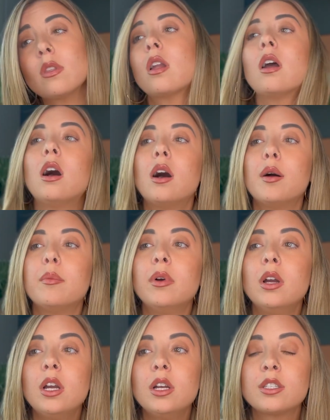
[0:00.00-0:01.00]

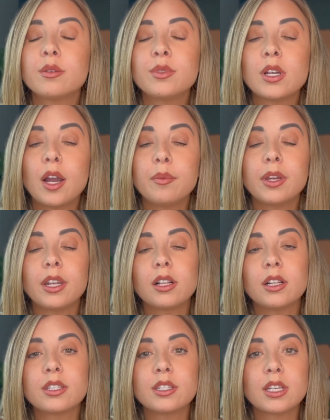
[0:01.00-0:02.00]
some time getting
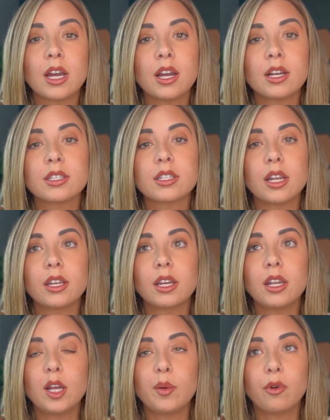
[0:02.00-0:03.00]
lots of tests, had to
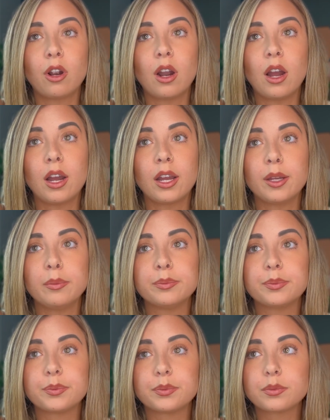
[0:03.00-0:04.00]
get an
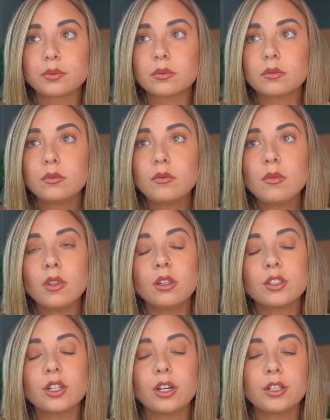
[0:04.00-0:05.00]
MRI.
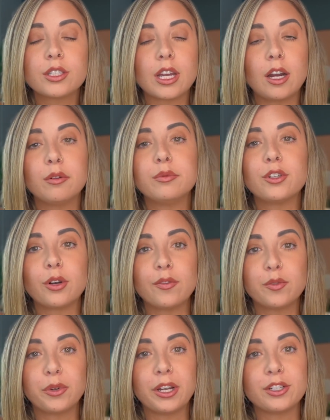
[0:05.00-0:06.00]
Turns out, don't
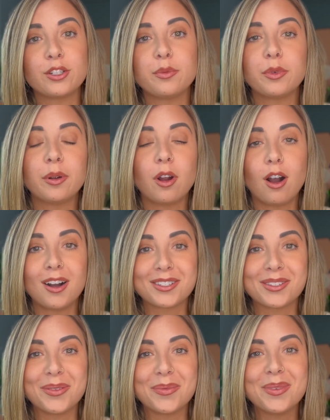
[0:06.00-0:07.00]
have a brain tumor,
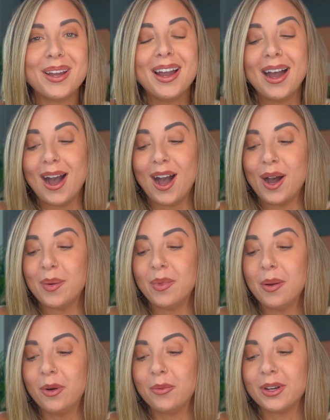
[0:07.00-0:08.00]
awesome.
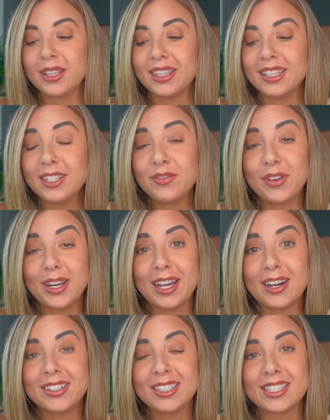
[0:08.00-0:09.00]
But what they did find
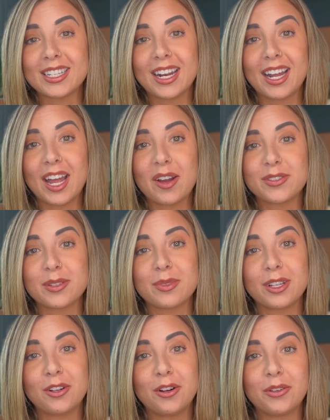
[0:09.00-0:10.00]
out is that I have
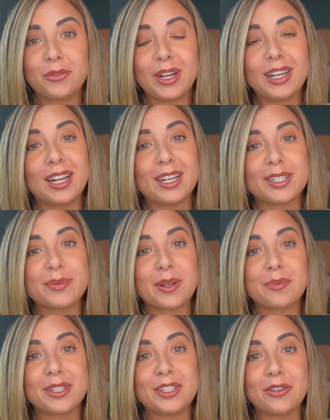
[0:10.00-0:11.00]
something called retinitis
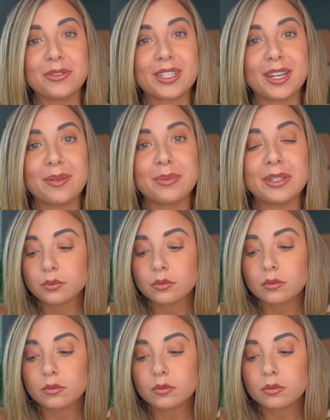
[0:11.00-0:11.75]
pigmentosa.